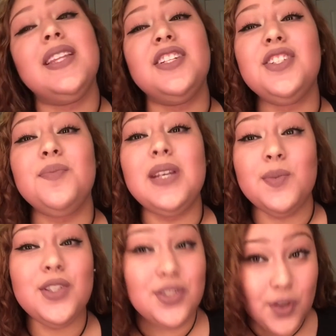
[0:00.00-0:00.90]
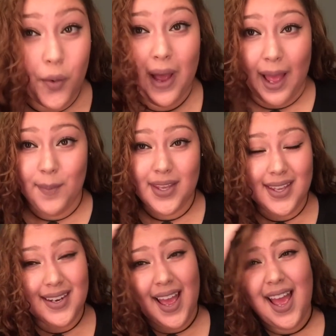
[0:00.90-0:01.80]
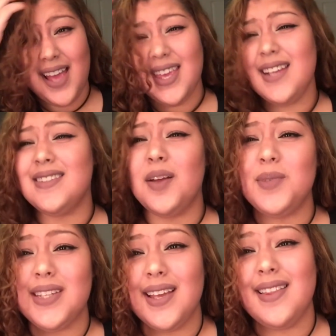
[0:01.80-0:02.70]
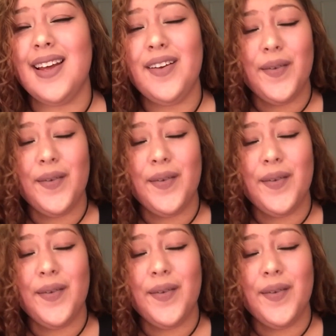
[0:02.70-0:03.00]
that just makes me so happy, and I can't stop saying that.